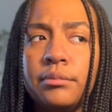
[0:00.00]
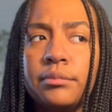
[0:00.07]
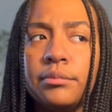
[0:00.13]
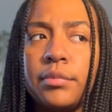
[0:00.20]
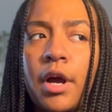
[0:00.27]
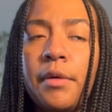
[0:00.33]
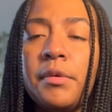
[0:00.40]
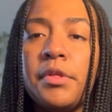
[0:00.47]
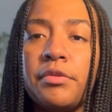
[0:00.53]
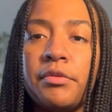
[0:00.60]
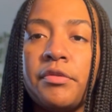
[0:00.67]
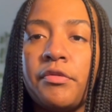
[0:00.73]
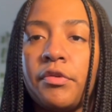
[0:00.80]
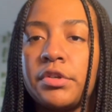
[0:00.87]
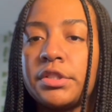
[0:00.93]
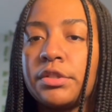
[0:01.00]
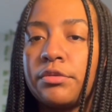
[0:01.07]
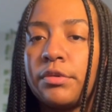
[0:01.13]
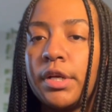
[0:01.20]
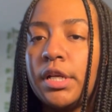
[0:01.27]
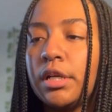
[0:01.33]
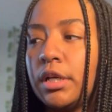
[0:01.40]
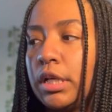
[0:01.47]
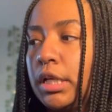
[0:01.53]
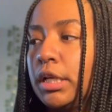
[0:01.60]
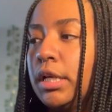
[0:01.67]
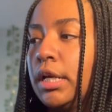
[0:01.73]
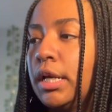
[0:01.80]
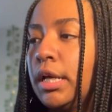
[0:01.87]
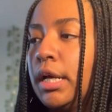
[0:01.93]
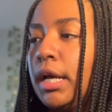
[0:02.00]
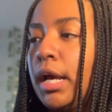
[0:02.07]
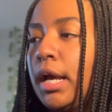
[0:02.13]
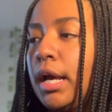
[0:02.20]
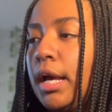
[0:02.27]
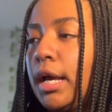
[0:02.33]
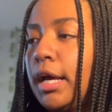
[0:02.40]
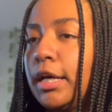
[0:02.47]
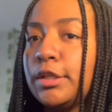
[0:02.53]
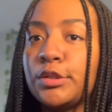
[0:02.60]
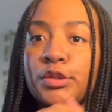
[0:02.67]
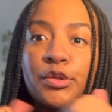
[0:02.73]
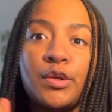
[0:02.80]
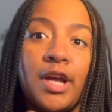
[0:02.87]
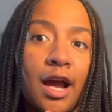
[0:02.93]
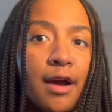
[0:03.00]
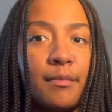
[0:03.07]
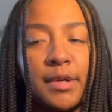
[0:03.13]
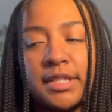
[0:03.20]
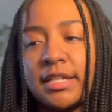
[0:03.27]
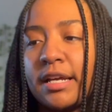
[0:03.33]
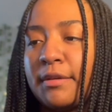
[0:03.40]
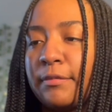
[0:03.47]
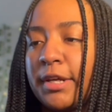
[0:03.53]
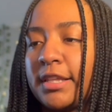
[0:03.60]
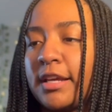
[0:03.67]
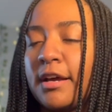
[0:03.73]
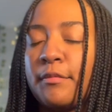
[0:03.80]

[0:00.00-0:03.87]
probably 3/4 of the way done. And so yeah, I'm excited about that.